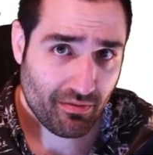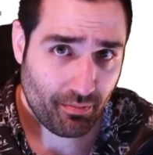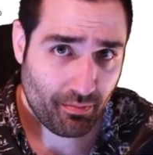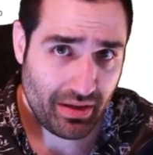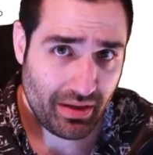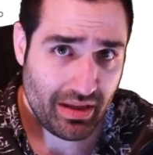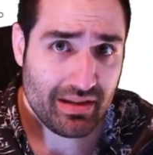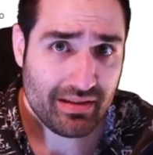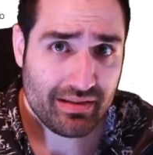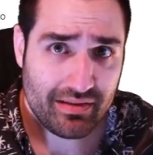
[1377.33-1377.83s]

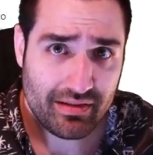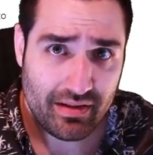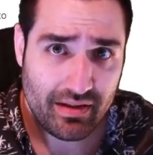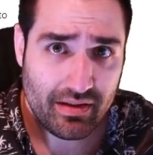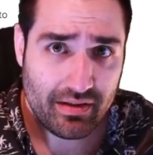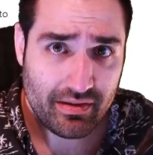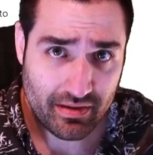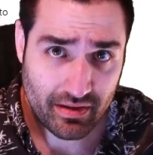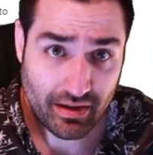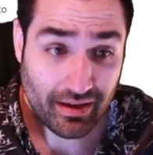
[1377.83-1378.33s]

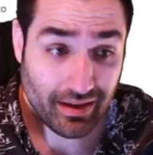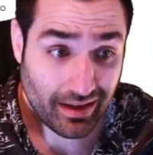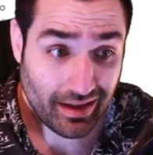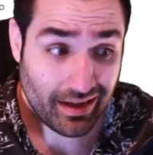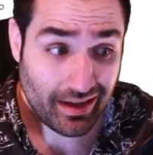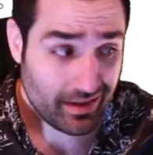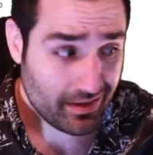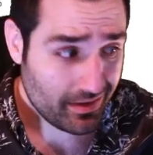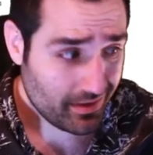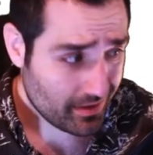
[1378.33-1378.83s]
PCs and
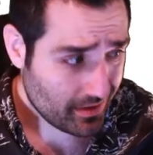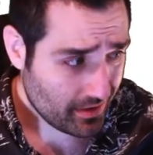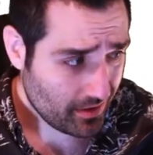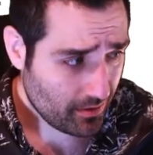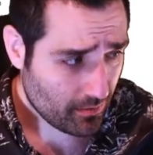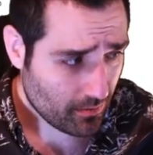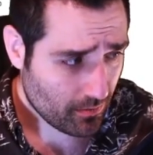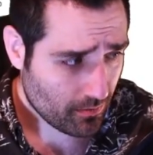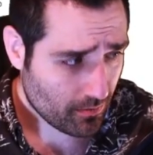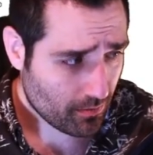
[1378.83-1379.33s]
clients,
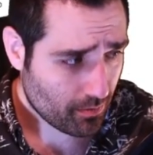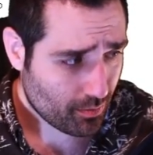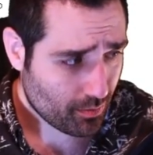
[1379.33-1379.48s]
you